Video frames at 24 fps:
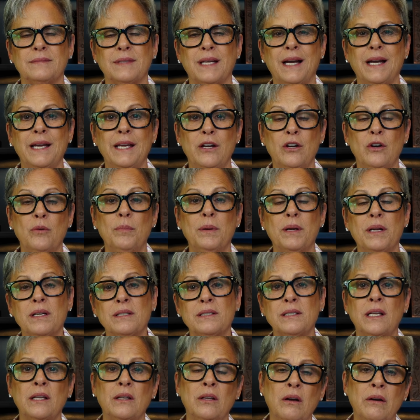I hear because
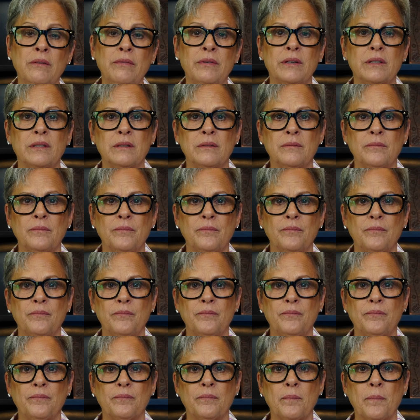I love it.
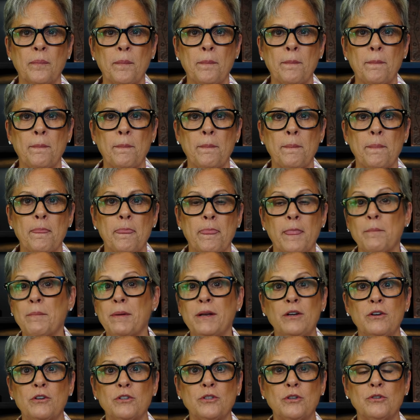But
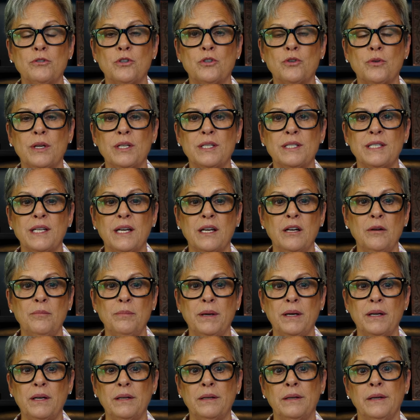you're so stressed out
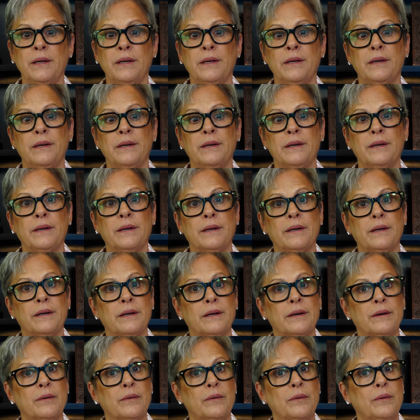about it.
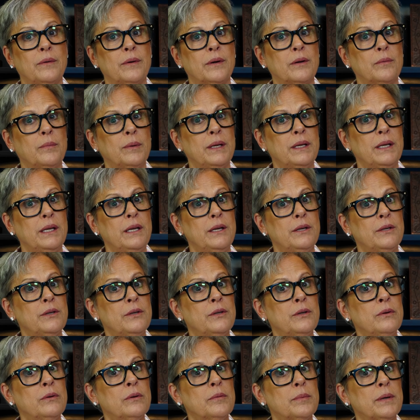What do we need to
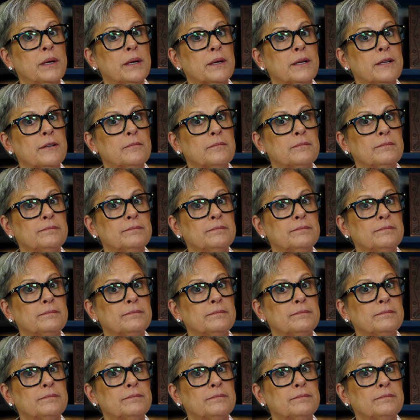do about it?